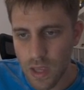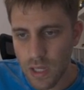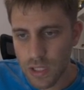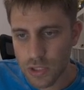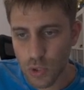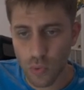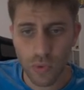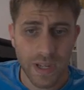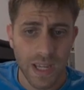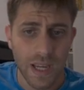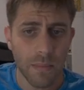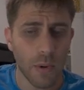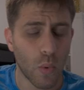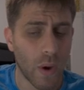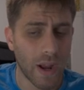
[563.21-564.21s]
So rook
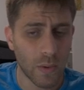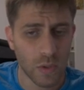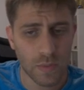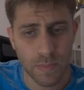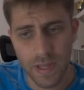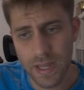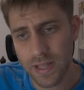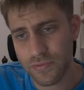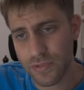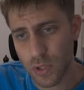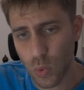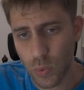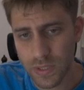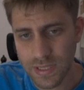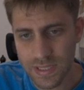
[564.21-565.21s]
king b1 was played after
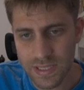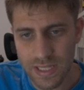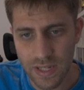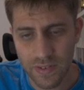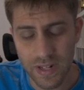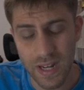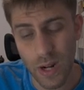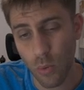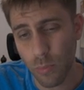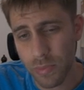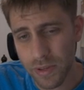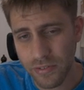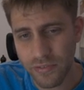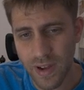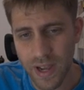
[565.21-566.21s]
queen c7, and now
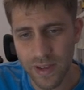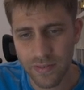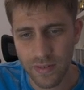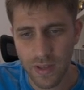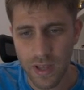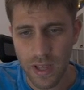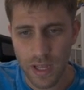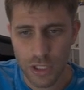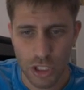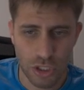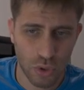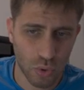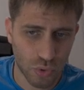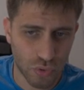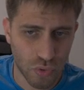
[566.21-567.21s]
b5, just
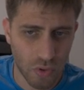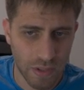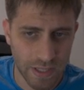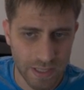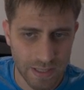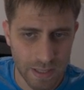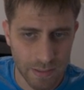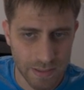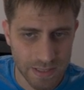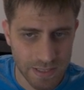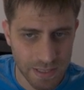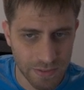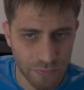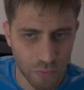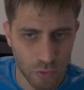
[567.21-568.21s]
controlling the
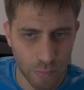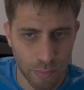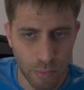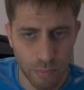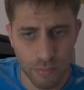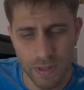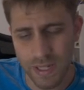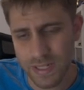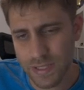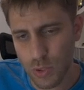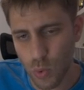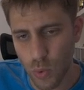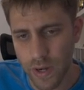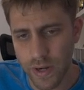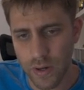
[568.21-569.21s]
c4
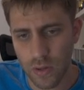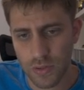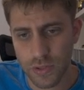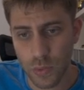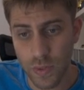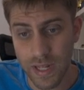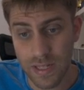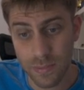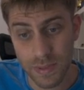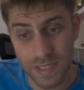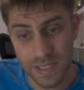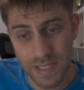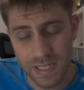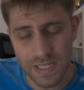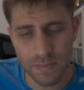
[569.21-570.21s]
square, also knight
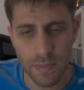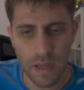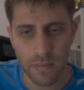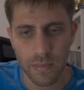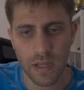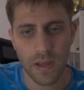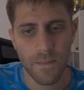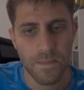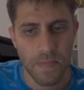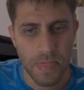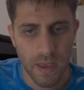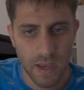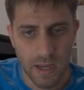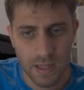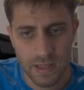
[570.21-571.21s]
b6 maybe
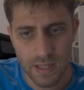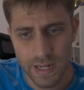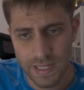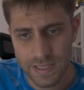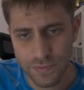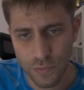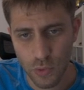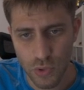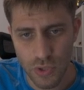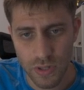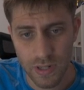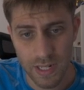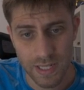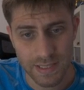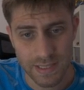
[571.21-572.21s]
in the next
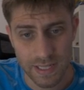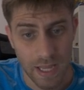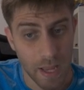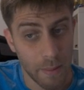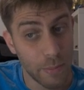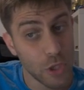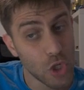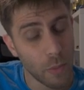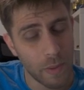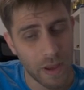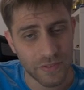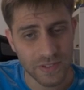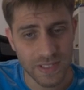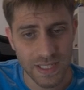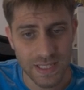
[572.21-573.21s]
future. Let's see. Bishop
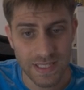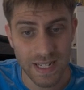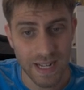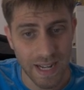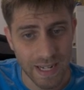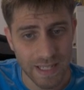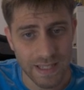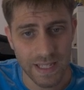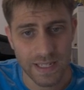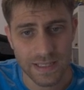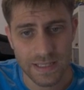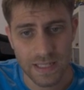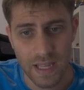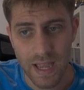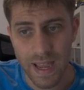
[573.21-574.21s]
f6, knight
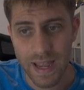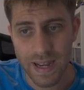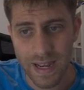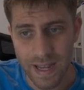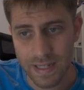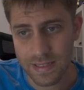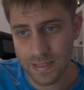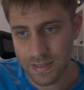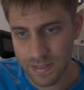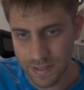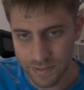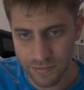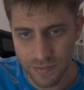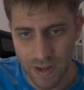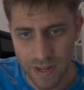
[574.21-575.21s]
takes, and knight
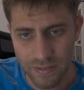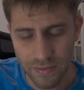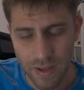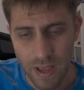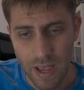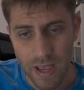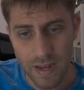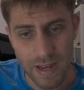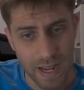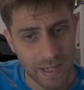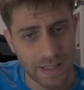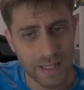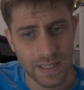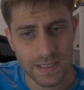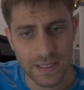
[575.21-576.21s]
d5,
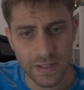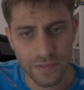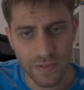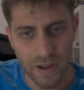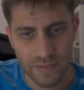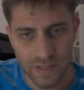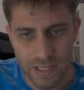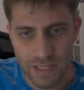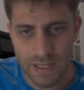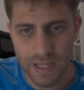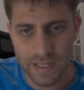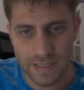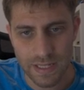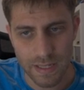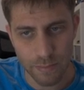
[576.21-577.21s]
knight takes, d5, e
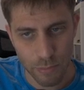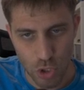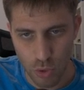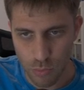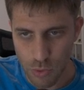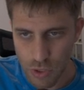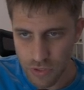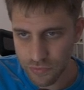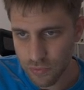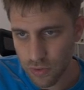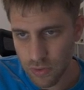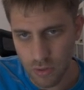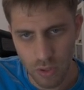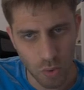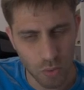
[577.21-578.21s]
takes, and bishop
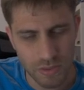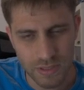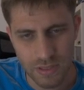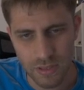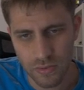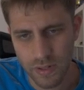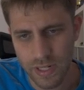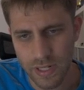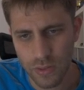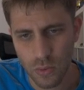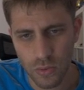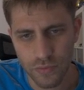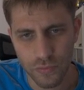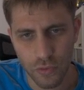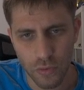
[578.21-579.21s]
g4 looks really
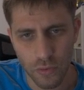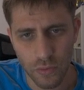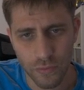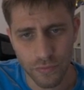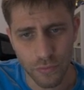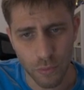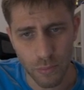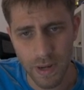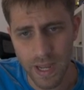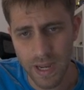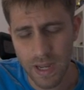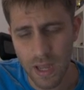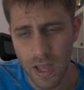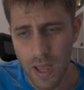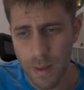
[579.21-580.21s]
good for
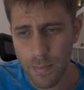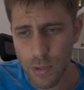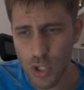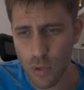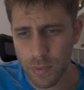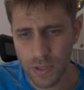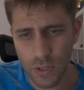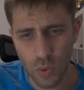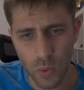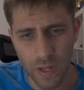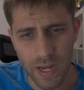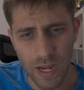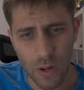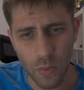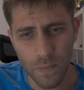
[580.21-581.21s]
black. Bishop e2, and
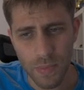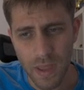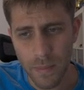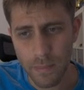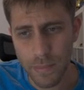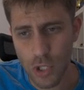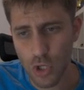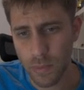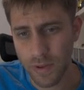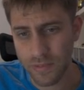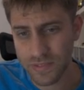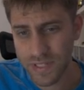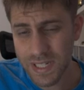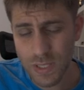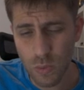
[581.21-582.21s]
now bishop
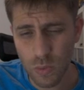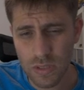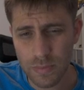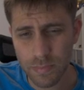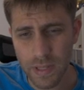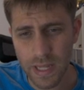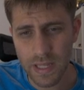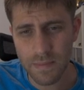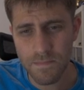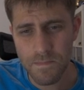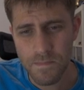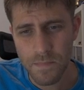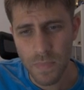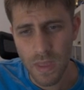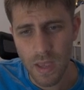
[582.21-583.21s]
f6 was played.
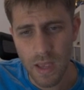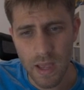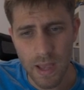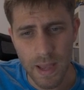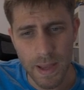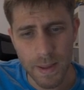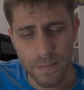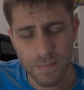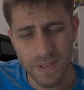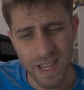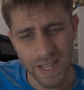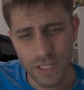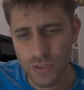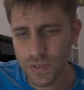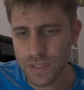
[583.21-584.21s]
Yeah,
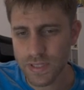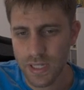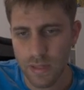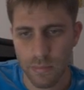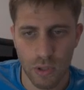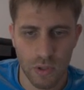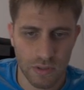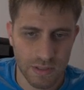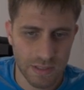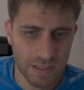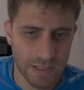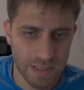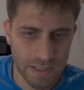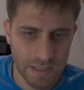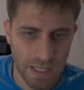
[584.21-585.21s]
interesting, because
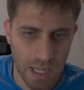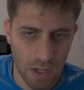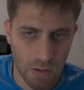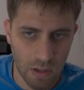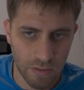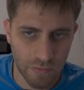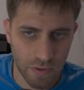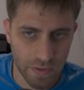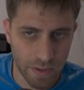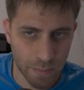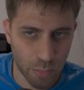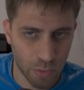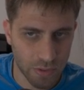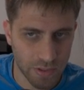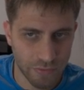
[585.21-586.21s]
this diagonal very
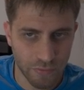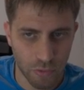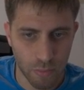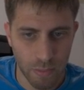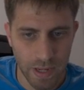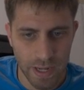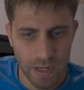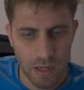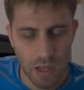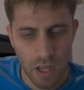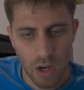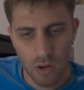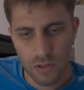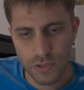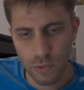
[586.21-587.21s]
important for black.
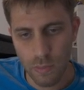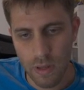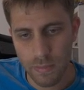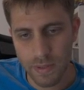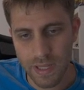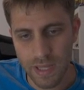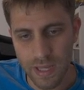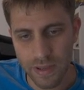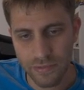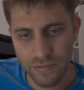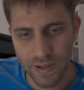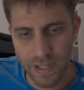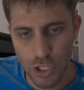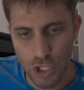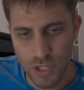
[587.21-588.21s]
Also maybe king
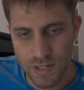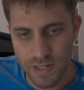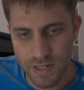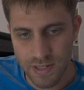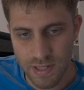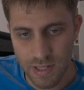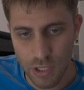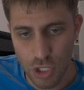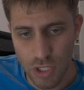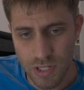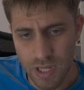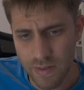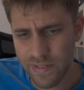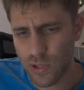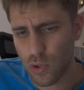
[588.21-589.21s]
f8, g6, king
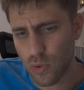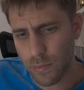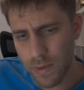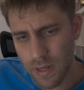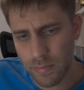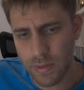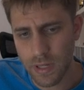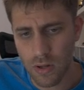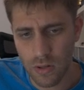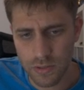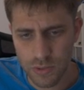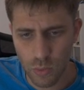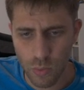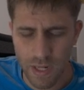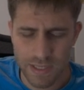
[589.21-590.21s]
g7, or maybe
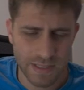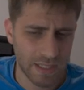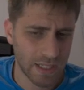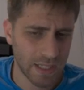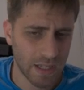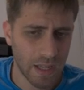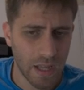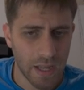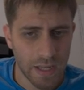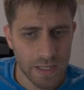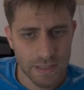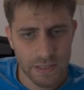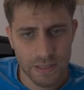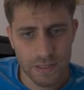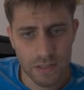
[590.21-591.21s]
also castling,
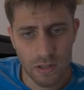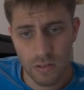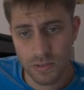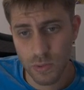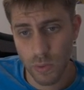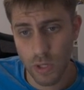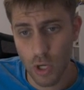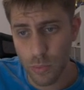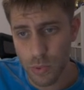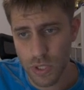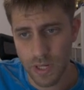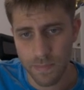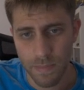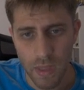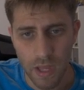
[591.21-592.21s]
it's also an
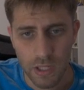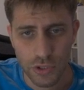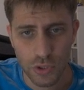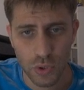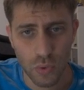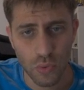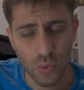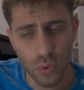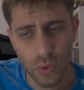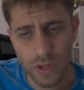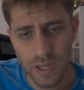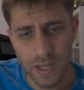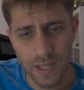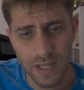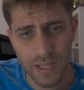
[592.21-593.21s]
option. So rook
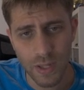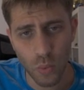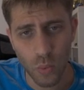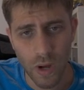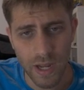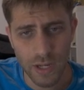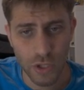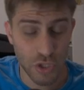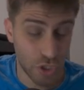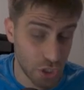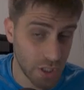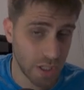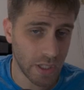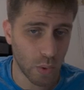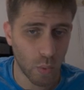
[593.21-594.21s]
e1,
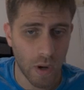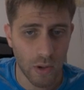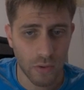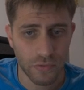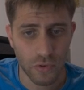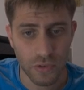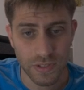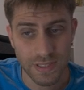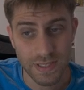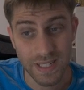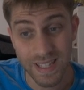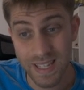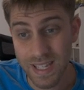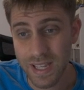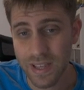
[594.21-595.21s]
g e1, of course,
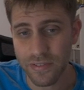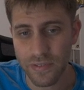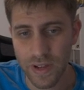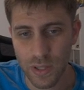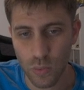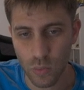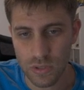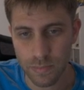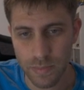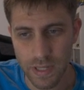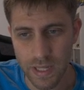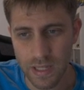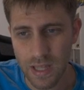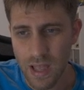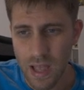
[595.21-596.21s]
king f8 was
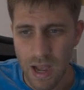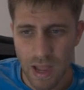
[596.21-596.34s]
played.